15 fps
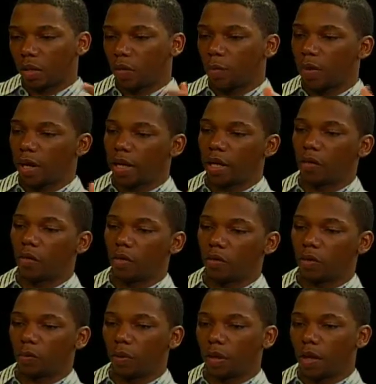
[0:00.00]
were my
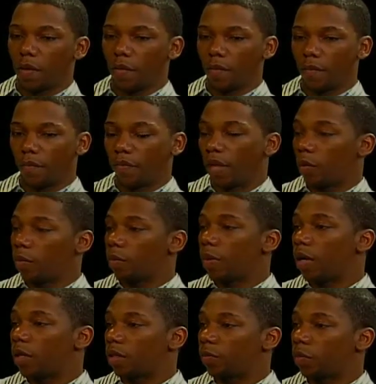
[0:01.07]
heroes, but they were
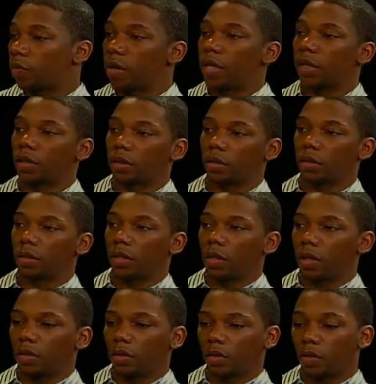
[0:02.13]
my inspiration
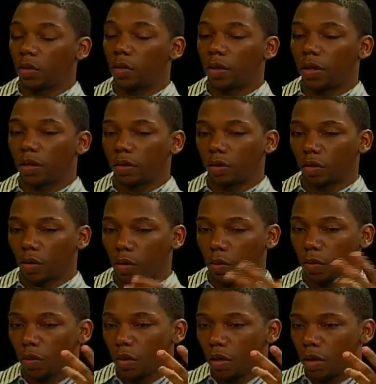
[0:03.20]
to do it. So,
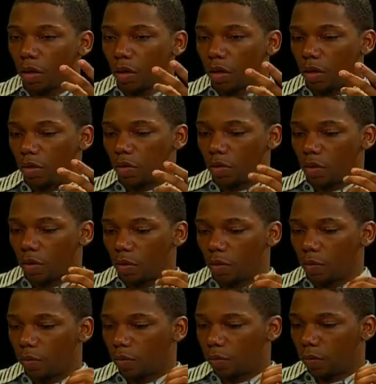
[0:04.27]
you know,
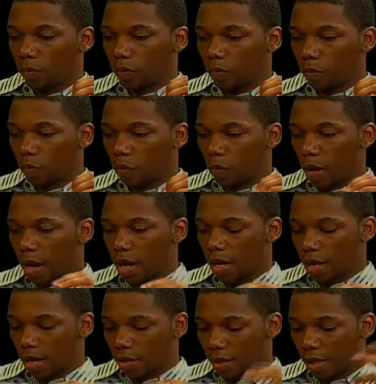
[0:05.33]

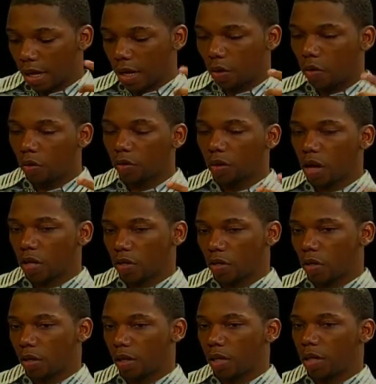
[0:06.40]
as I got older, I
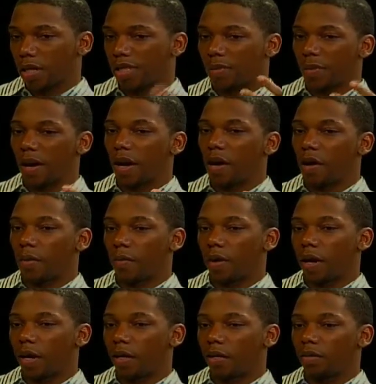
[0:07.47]
started getting inspired
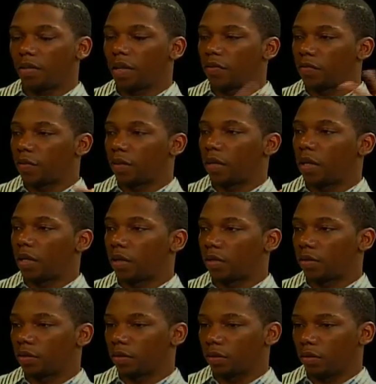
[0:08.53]
by different
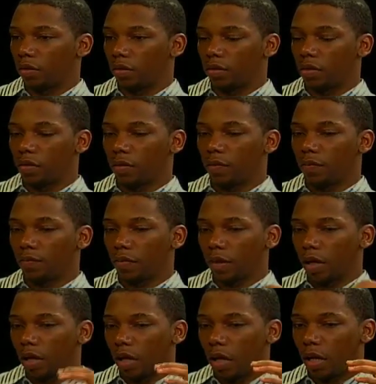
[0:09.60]
things, you know,
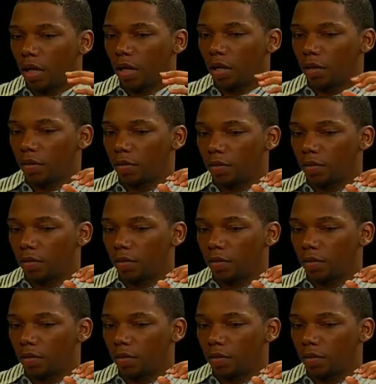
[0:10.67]
and